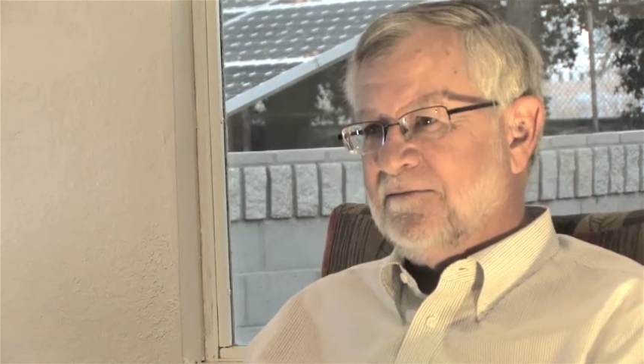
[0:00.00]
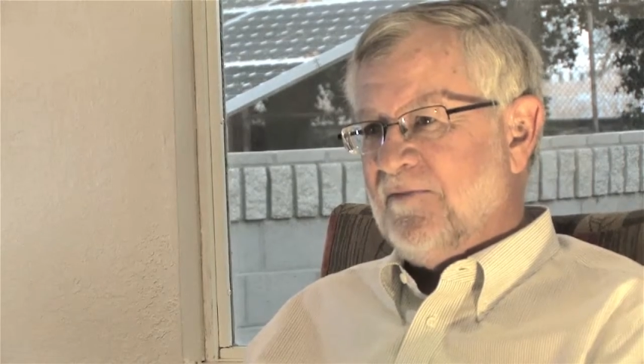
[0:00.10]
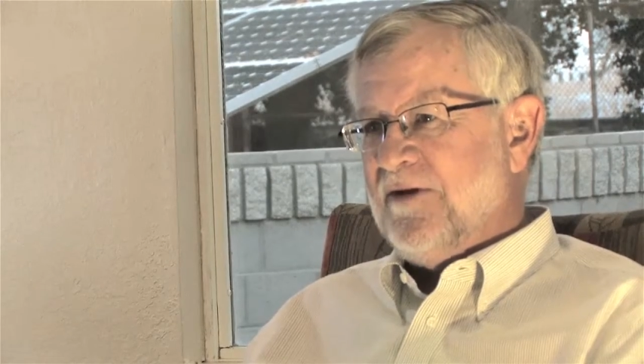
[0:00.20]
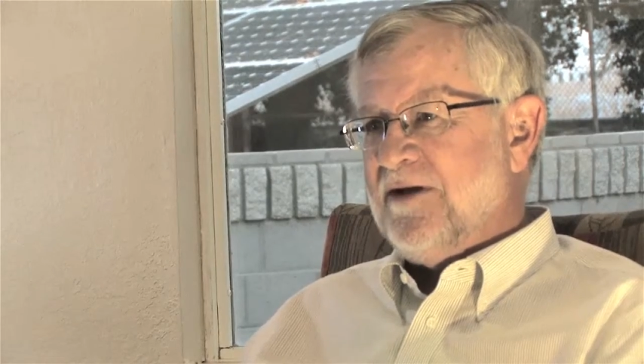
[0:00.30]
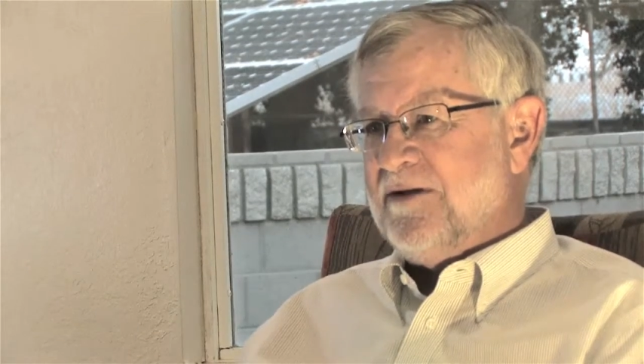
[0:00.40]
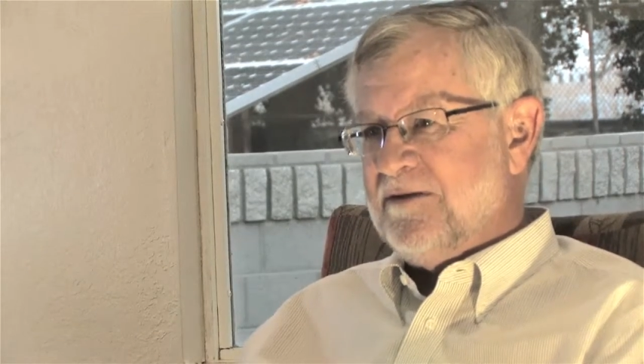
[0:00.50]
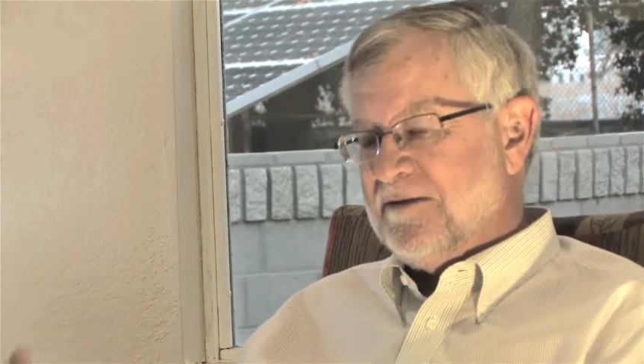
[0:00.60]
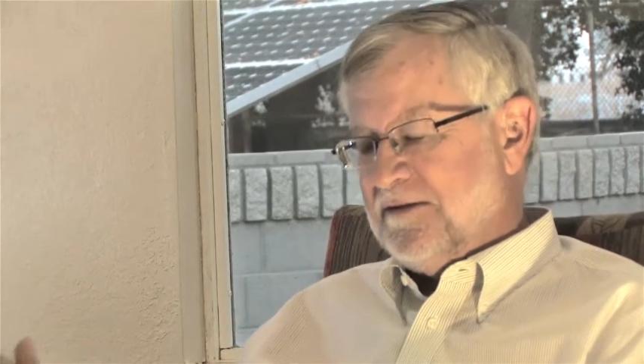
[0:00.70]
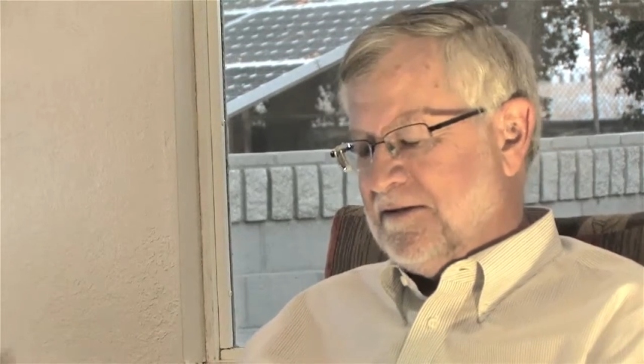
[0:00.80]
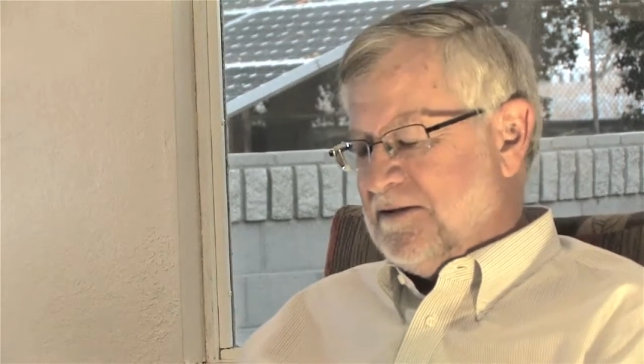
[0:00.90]
The
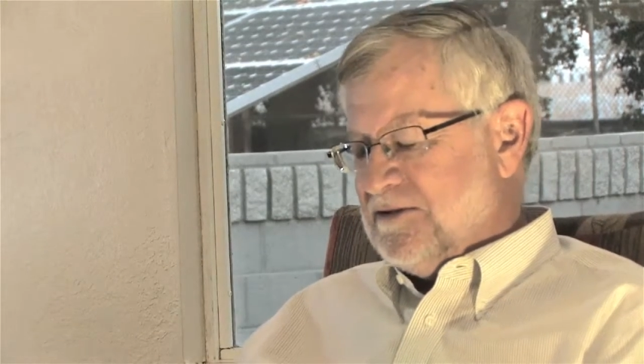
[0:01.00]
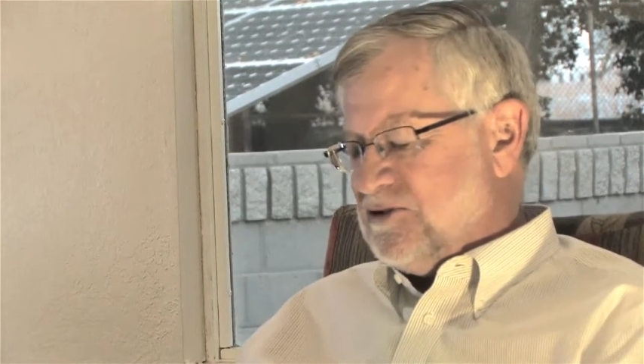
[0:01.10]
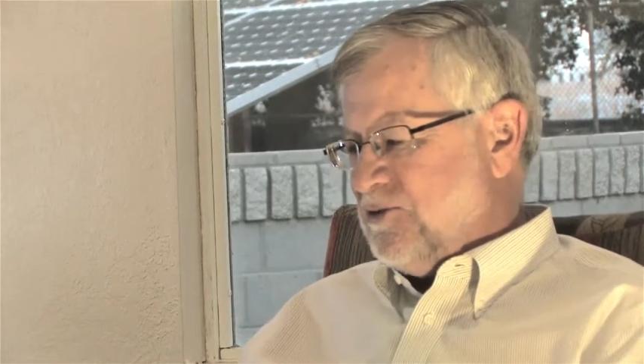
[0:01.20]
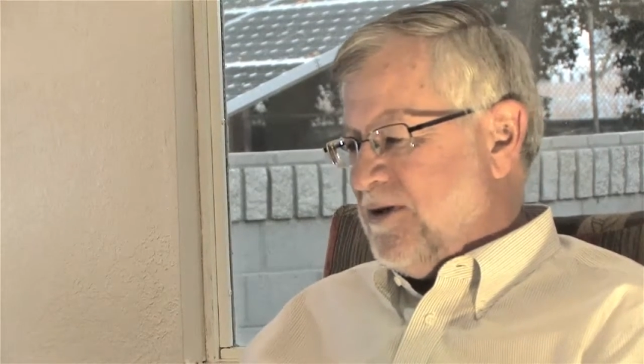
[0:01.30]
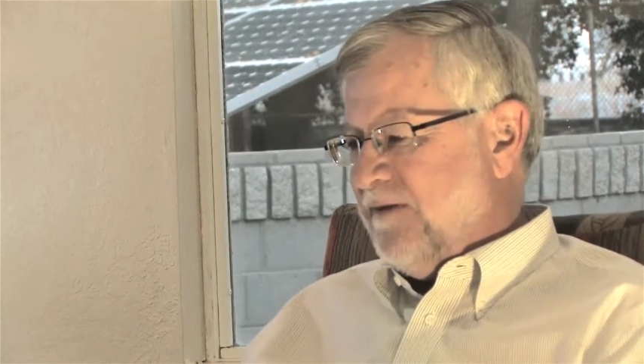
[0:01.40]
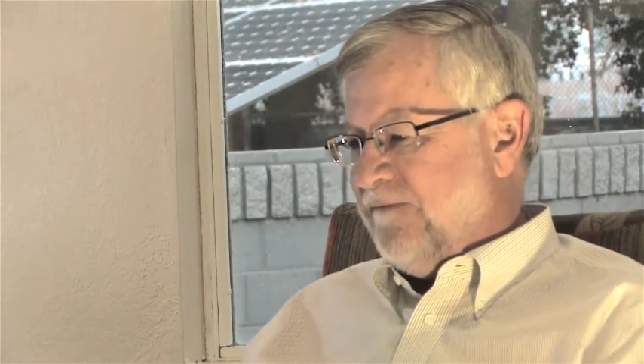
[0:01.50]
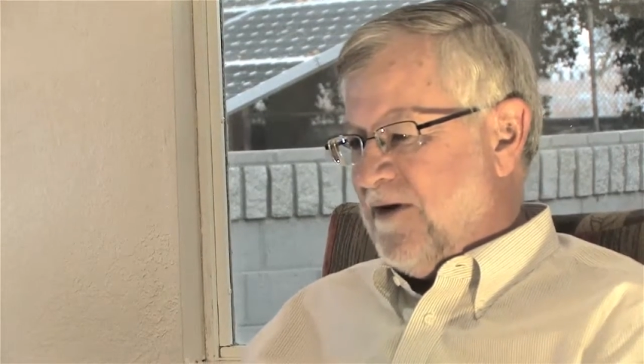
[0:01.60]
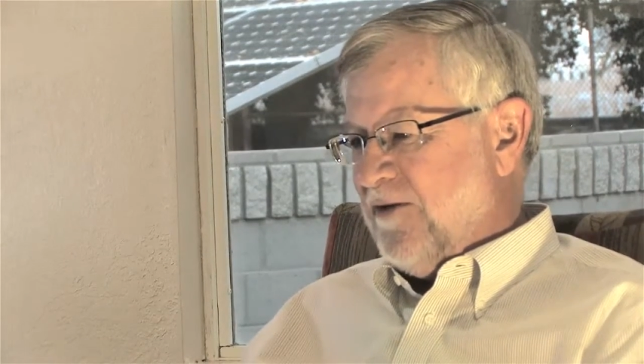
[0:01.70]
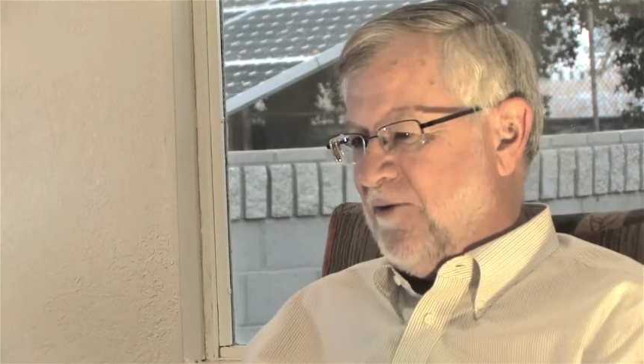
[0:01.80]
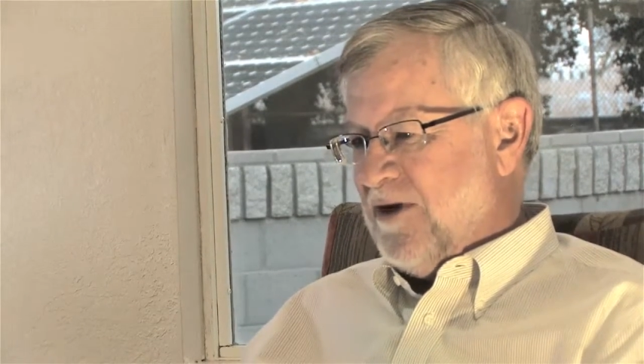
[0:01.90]
street in
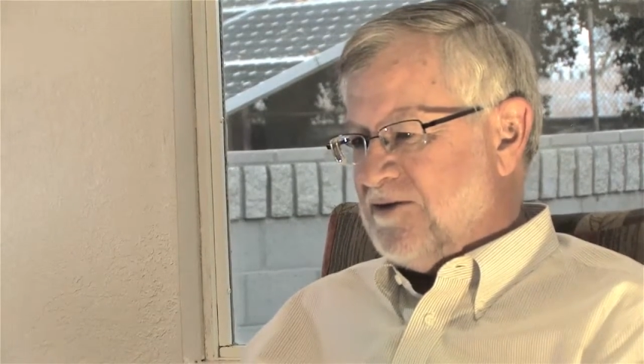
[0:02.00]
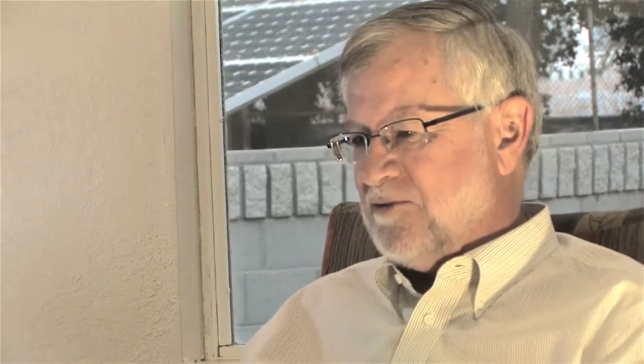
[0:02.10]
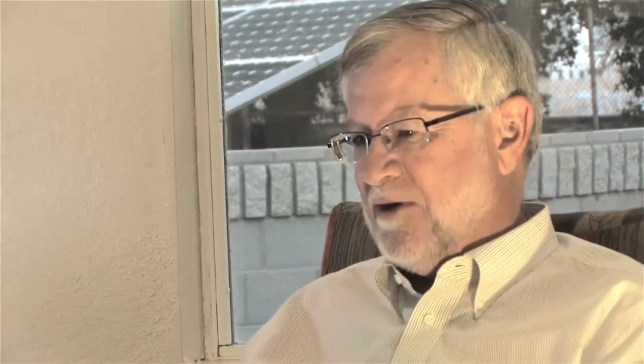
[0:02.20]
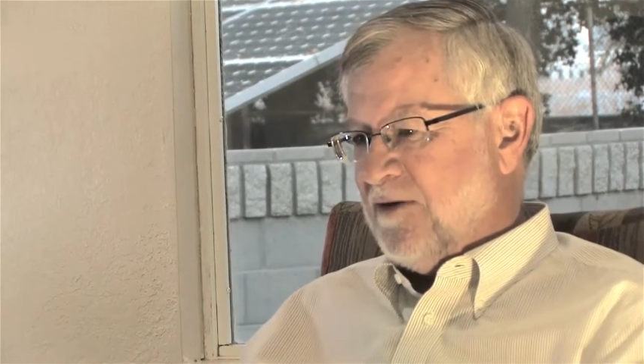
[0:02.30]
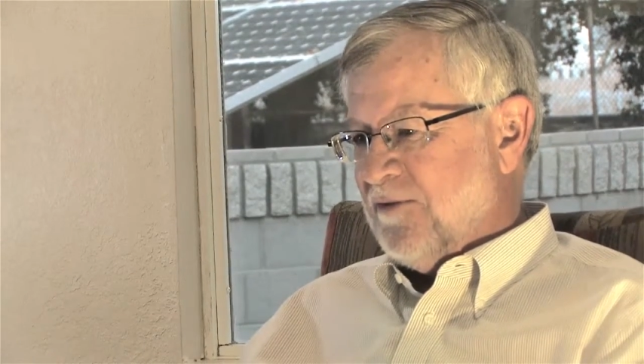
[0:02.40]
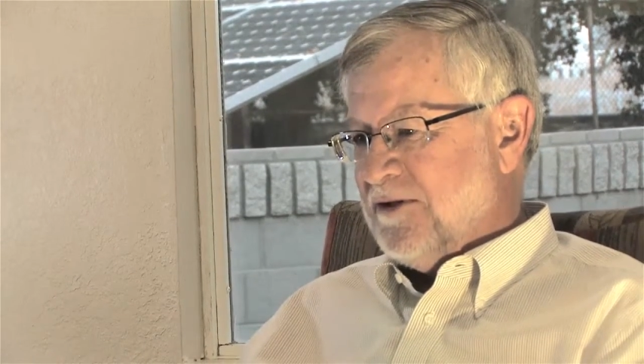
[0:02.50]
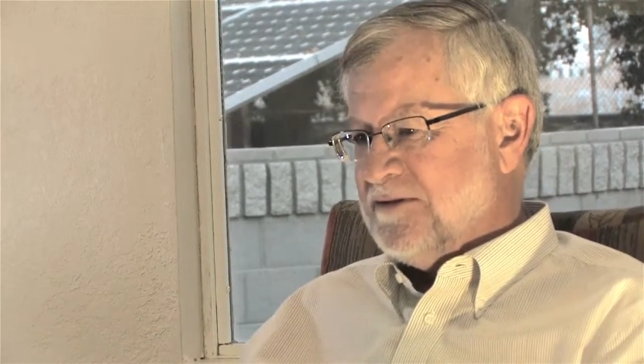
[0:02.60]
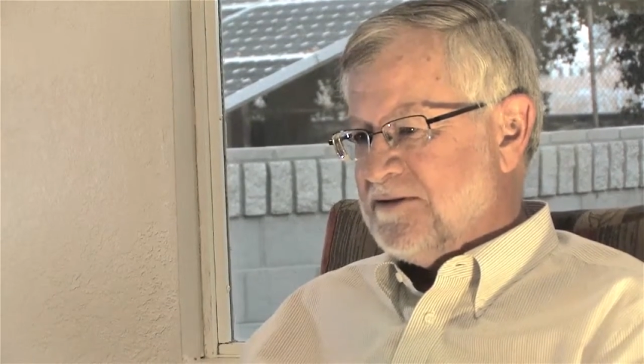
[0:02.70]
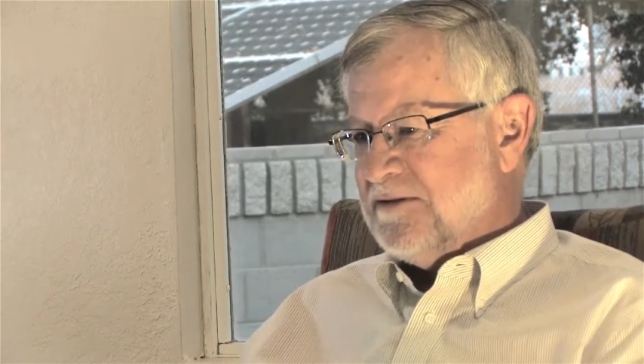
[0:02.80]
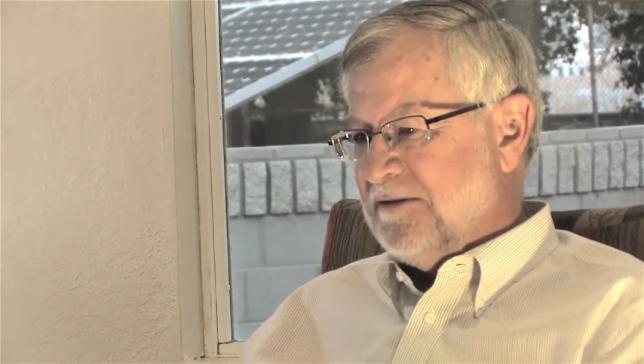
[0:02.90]
front of the restaurant
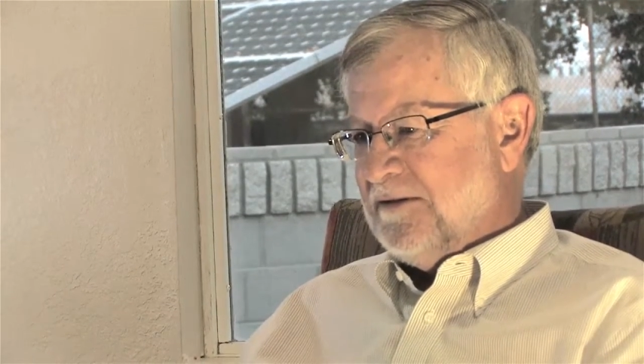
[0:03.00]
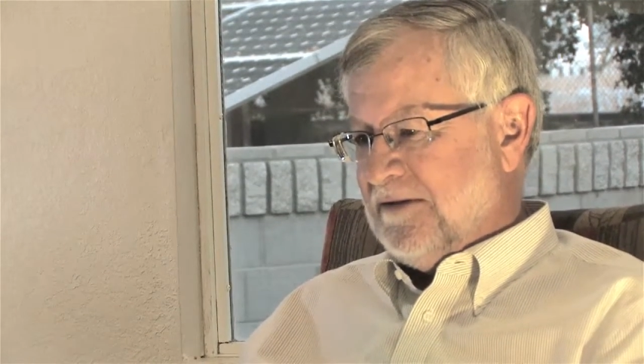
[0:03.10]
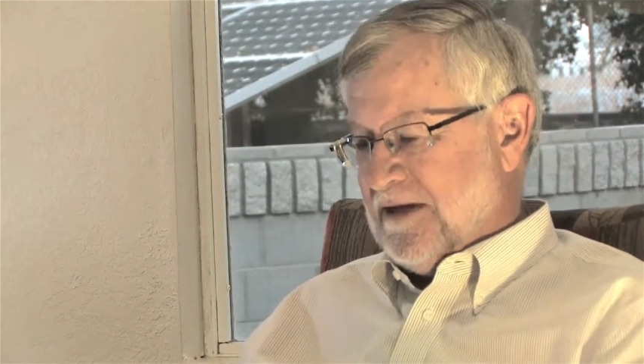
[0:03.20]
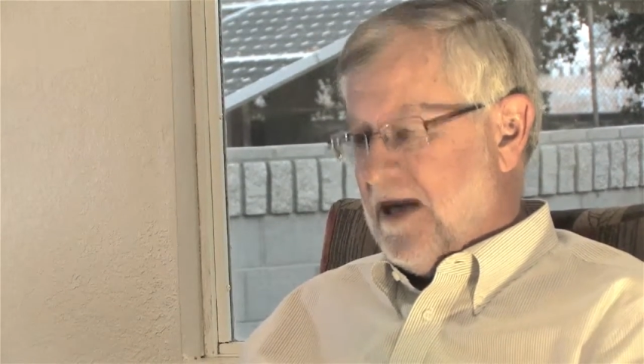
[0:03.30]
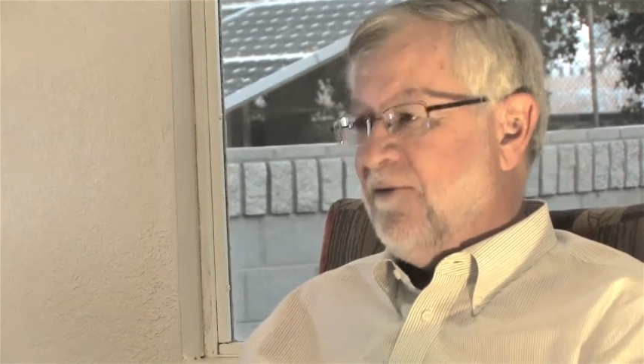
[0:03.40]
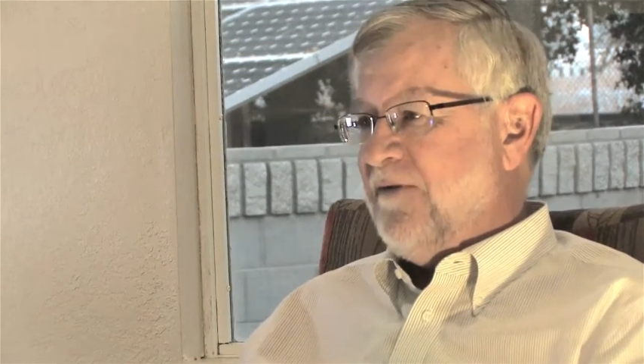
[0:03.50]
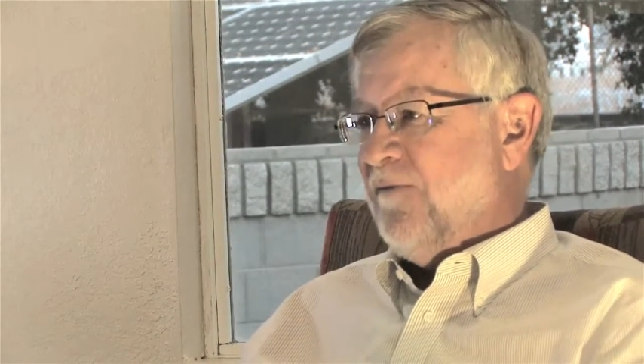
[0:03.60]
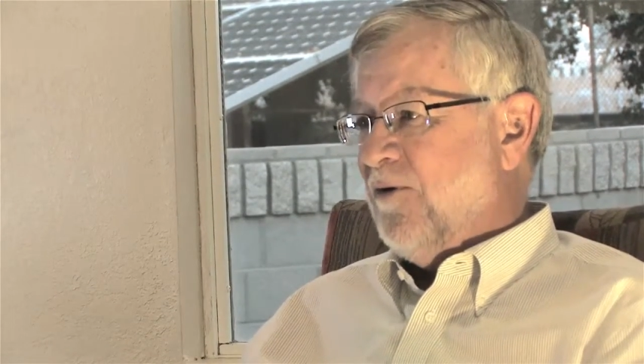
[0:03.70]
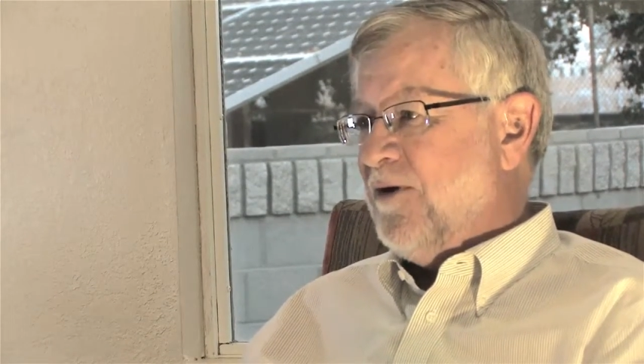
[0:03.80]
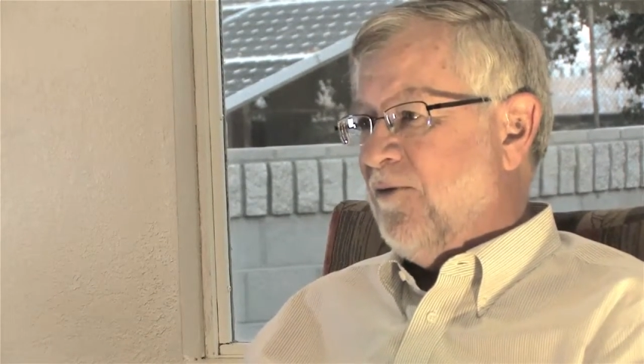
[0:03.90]
was Highway
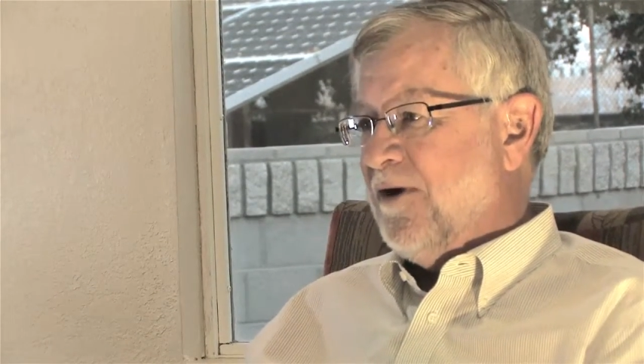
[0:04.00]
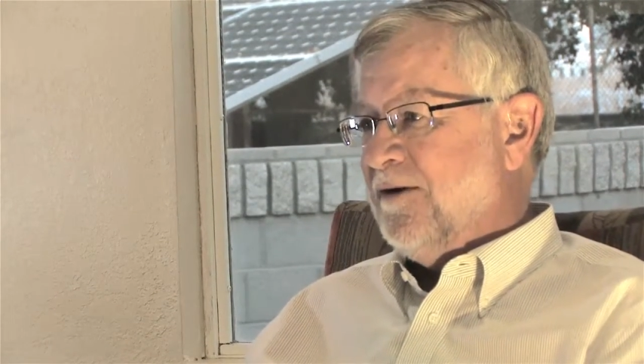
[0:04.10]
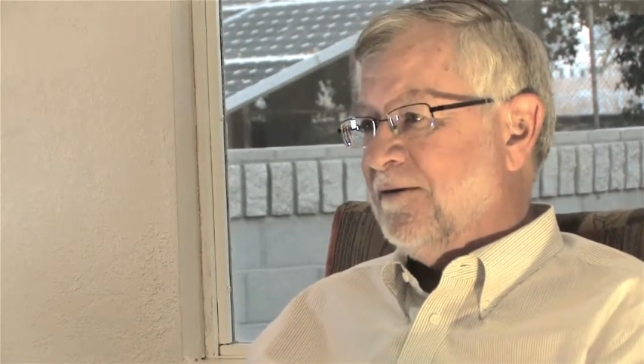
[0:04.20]
41.